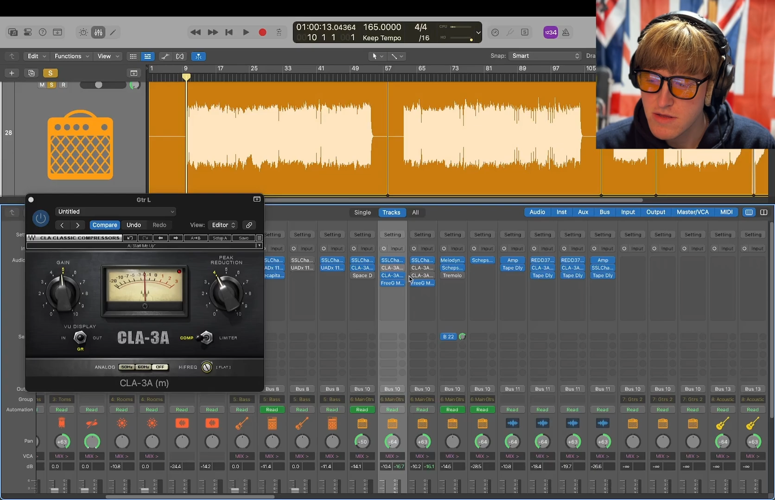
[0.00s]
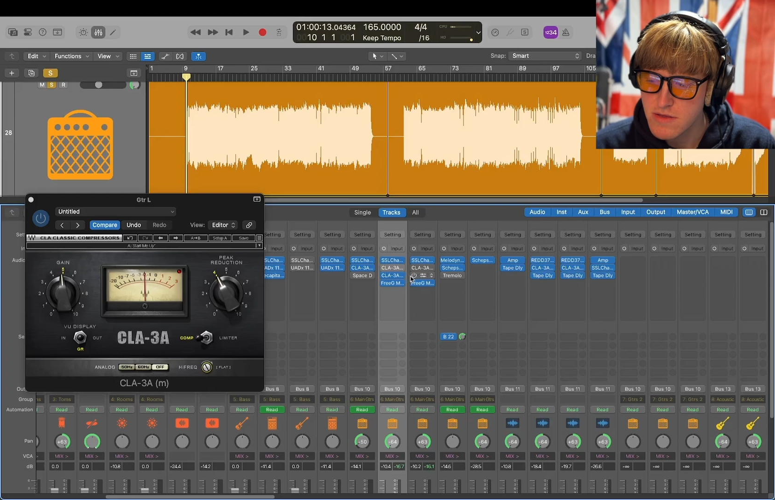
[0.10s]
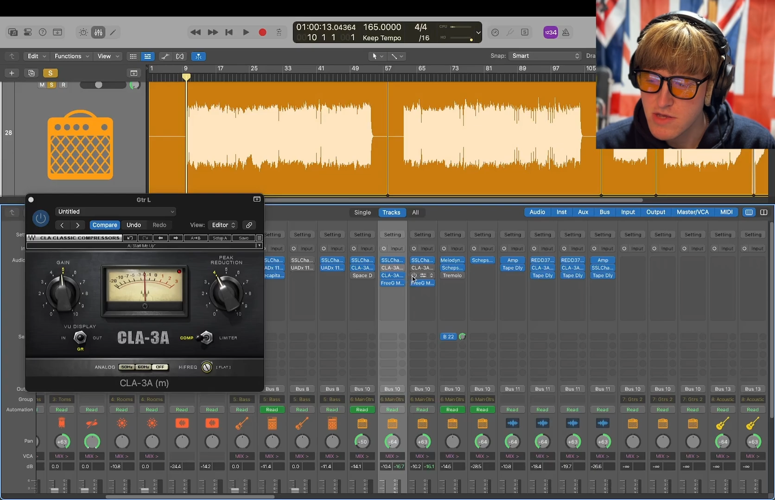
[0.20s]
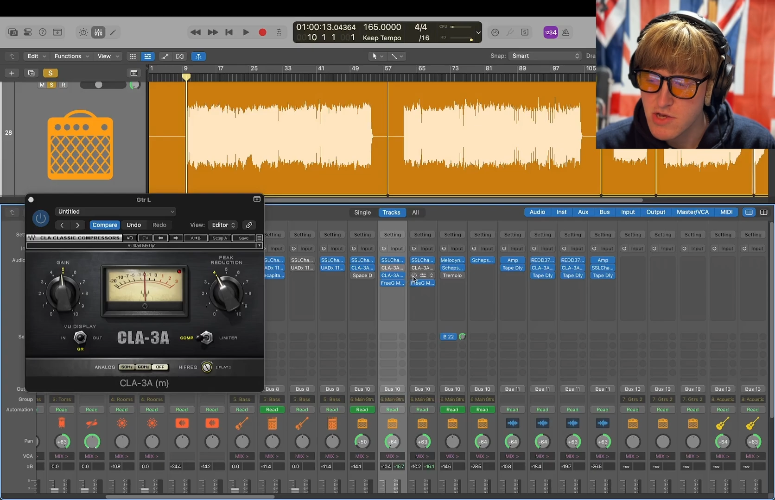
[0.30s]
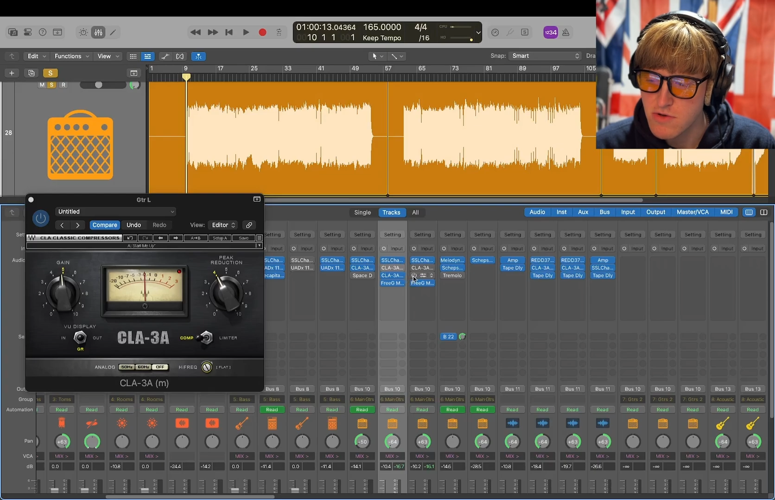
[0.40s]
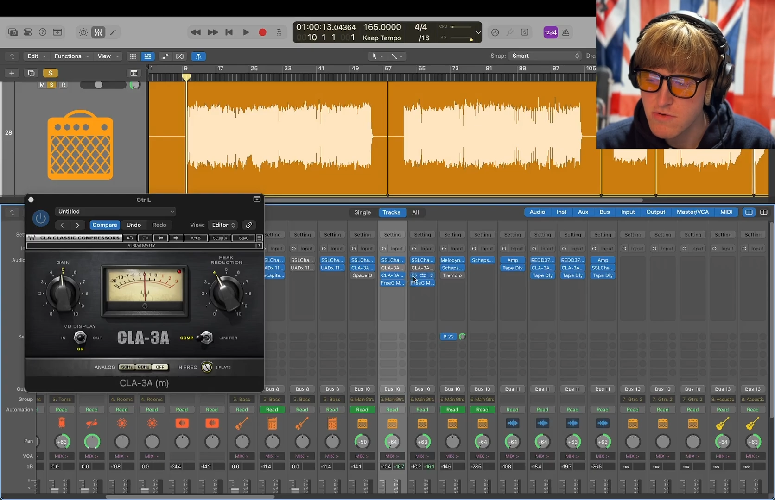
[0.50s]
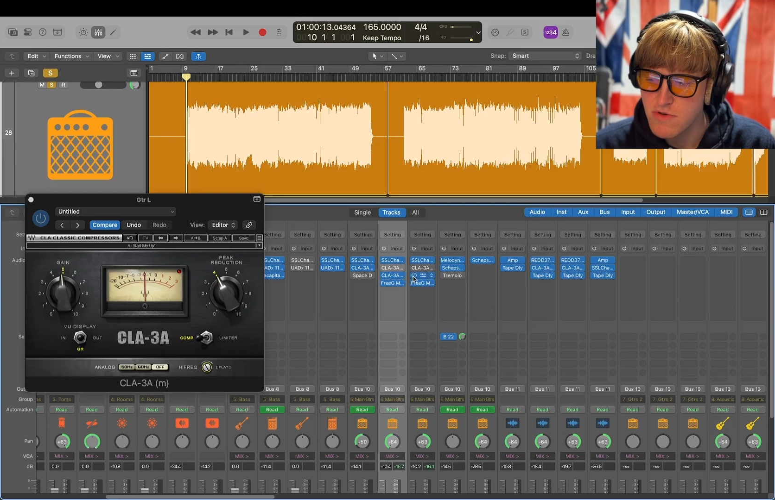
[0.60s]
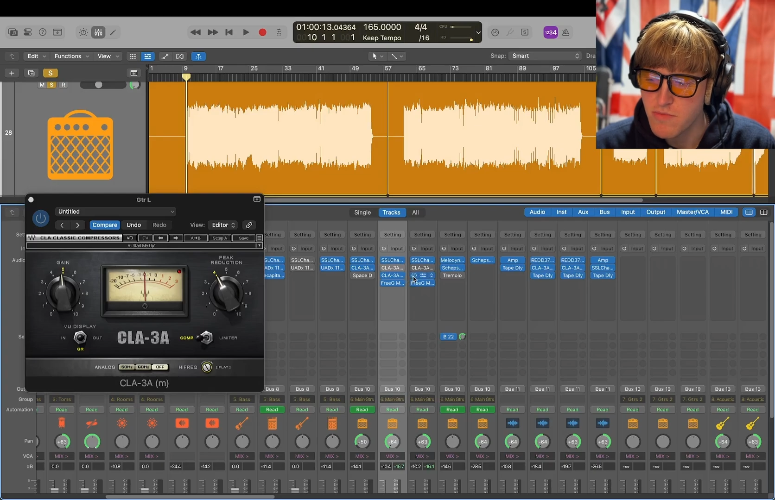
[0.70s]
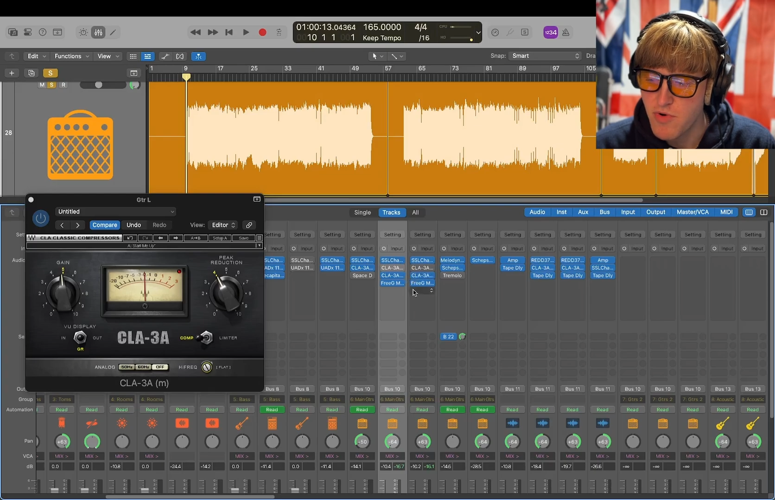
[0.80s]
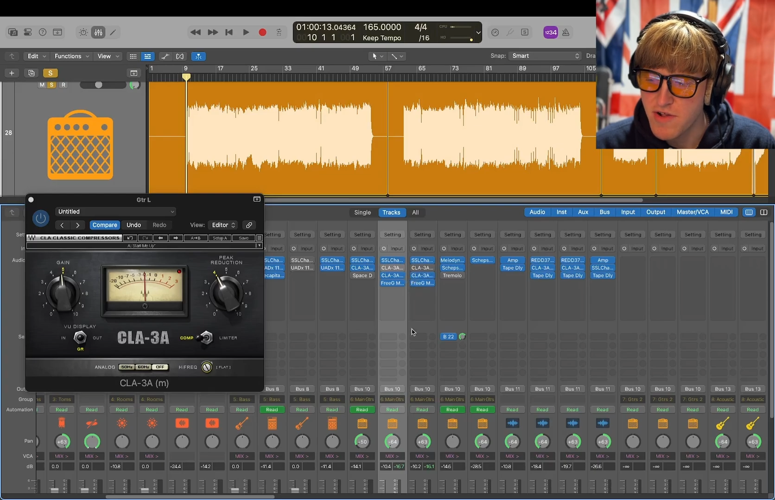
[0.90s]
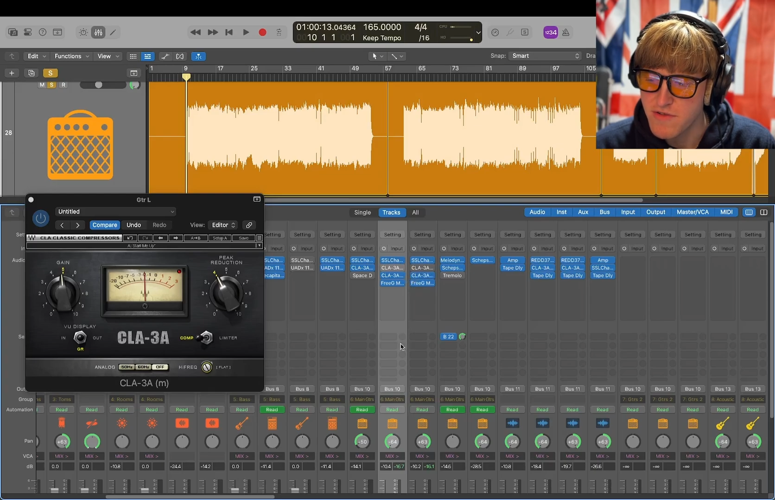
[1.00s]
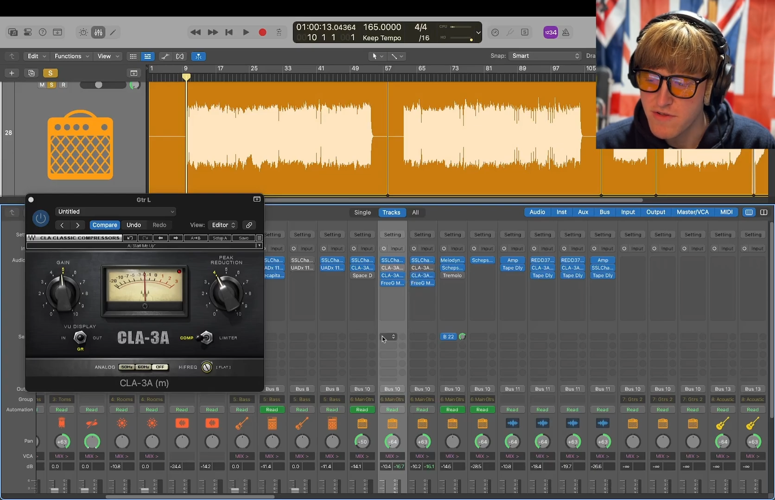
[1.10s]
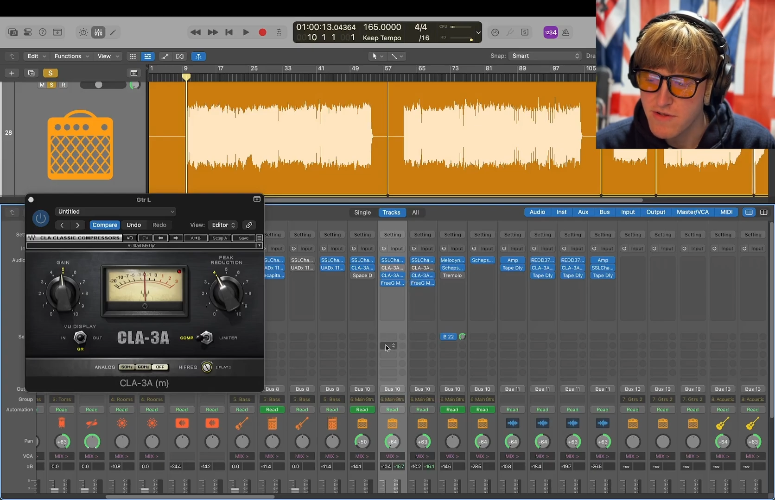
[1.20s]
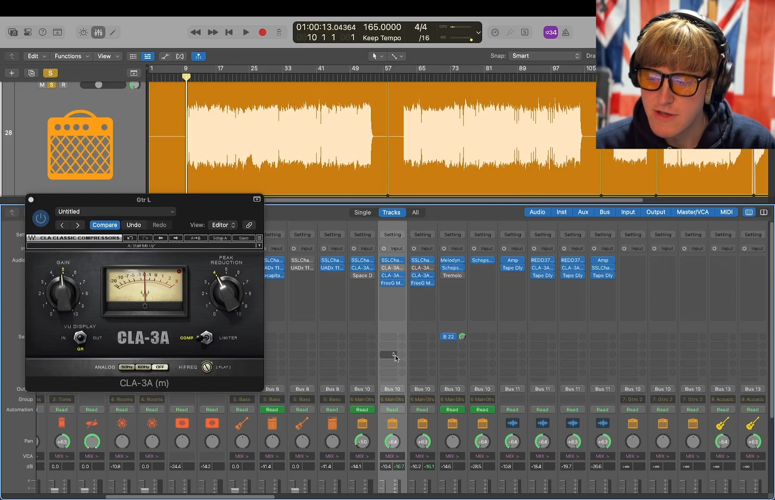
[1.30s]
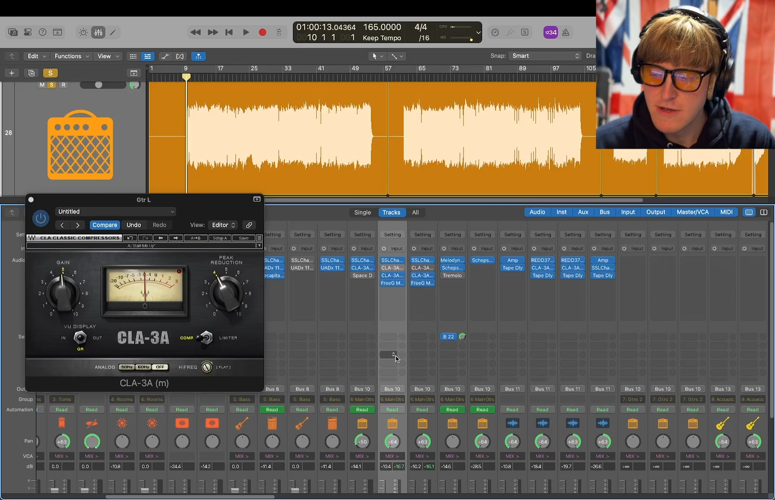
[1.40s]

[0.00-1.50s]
the two compressors.